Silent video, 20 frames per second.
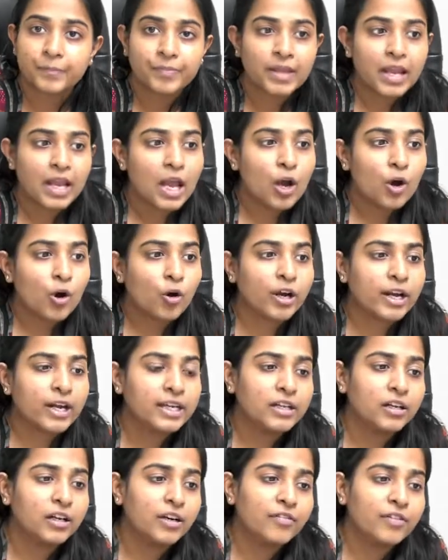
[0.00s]
Okay,
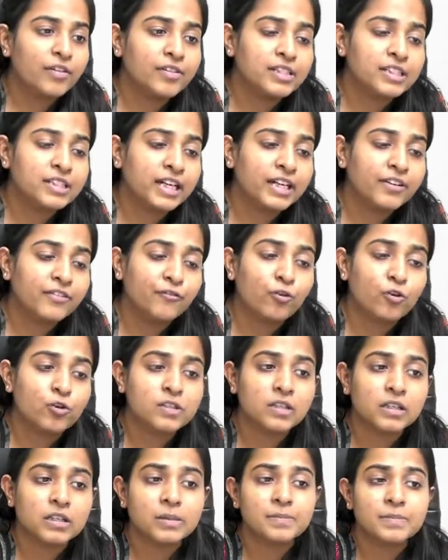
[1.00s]
here we will study 4
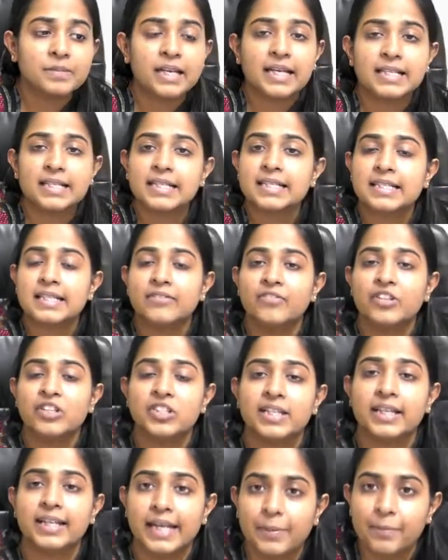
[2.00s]
circumstances in which the
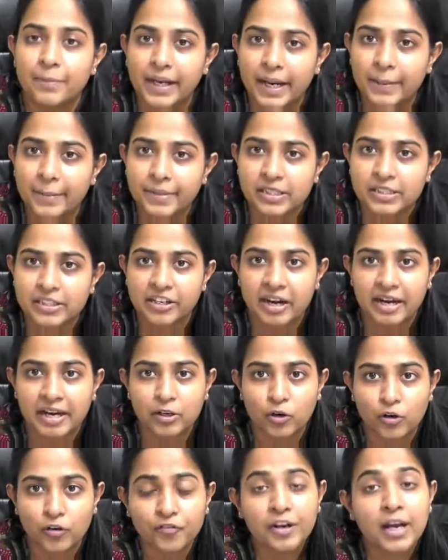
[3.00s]
name can be striked off.
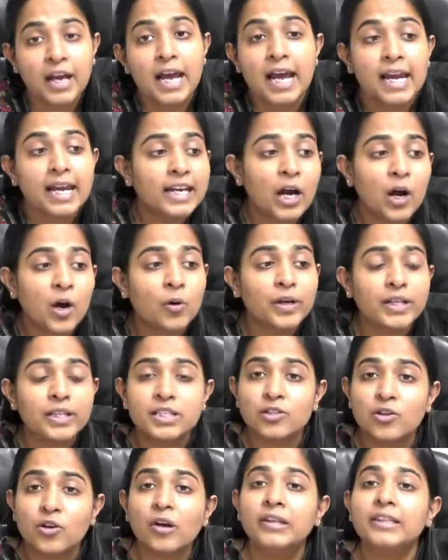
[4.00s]
Now, it's
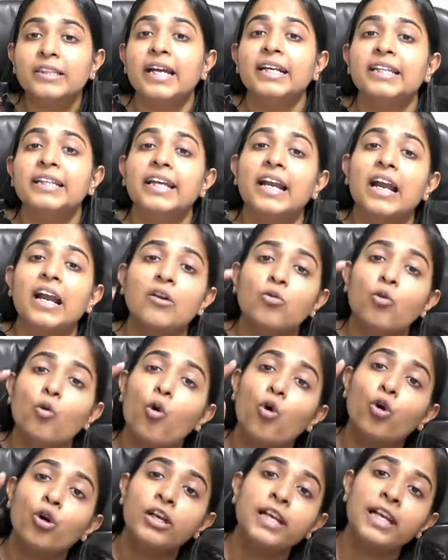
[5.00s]
not that there are
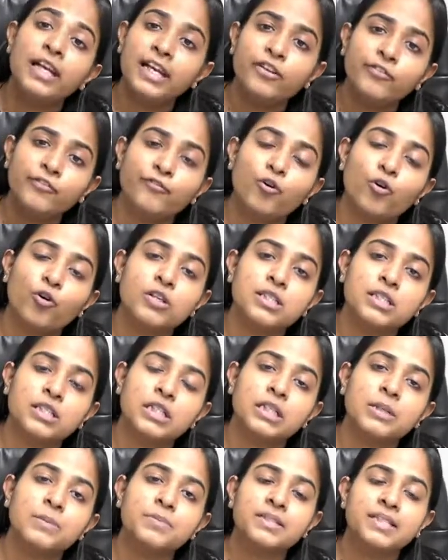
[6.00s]
only 4
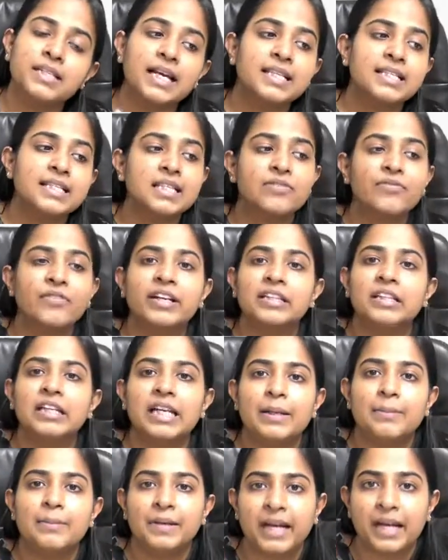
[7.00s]
circumstances where the name
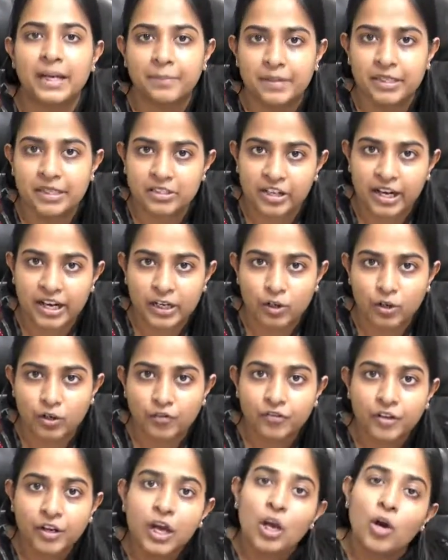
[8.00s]
can be striked off.
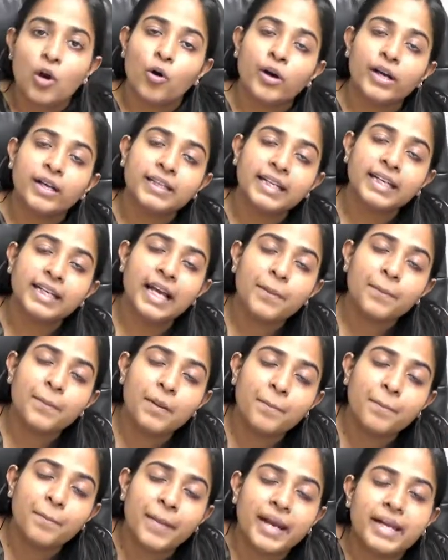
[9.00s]
Okay, there can be
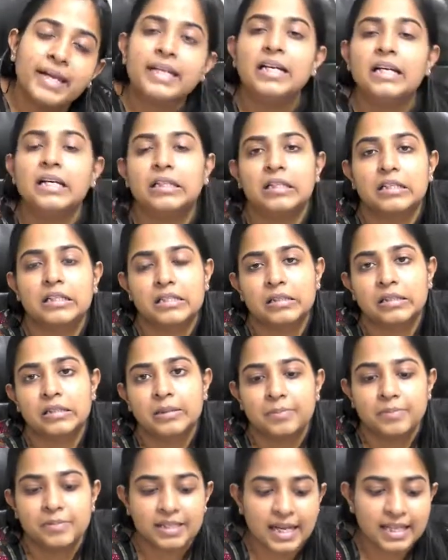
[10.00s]
many other
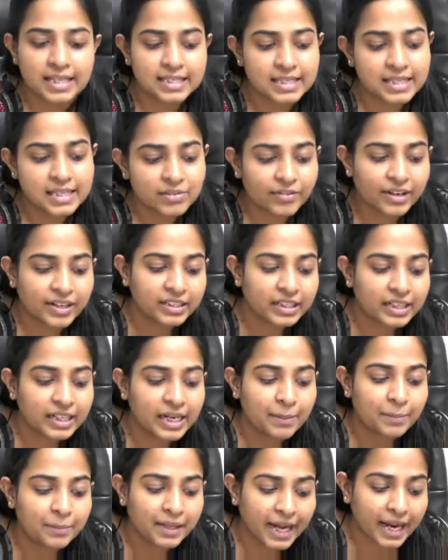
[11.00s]
circumstances where the name
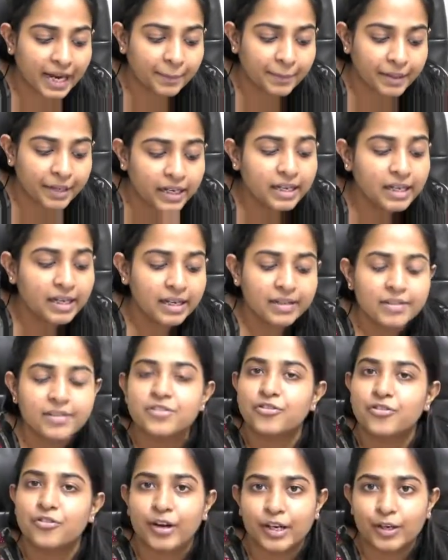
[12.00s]
can be
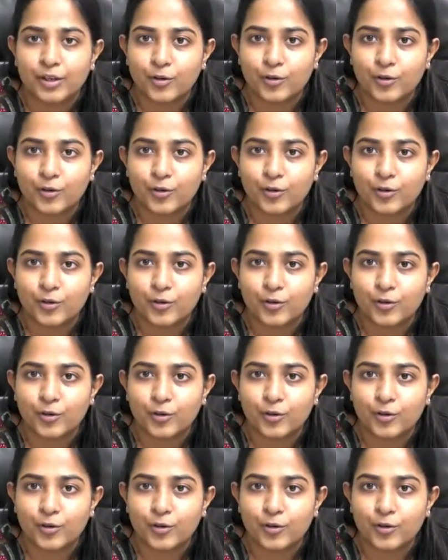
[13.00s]
striked off.